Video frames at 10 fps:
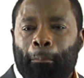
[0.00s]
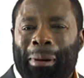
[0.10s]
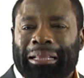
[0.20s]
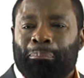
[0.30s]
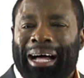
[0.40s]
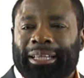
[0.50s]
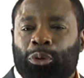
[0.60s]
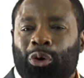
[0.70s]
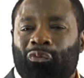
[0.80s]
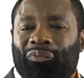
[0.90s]

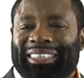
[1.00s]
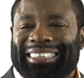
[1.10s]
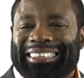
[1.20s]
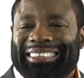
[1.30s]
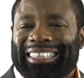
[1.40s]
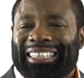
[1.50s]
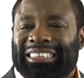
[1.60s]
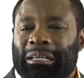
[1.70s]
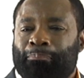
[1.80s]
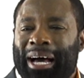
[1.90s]
Mathematical physics
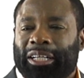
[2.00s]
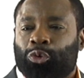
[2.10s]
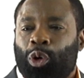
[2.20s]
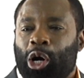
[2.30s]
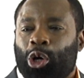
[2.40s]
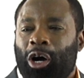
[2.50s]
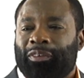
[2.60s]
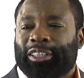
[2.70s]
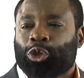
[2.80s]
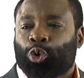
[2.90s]
is the bedrock
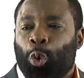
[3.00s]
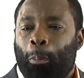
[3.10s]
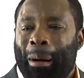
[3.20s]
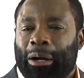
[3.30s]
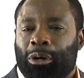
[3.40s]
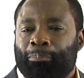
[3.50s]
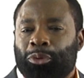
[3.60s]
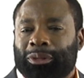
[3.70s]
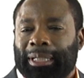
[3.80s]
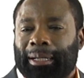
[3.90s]
of the
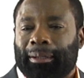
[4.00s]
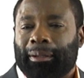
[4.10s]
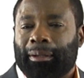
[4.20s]
supercomputer.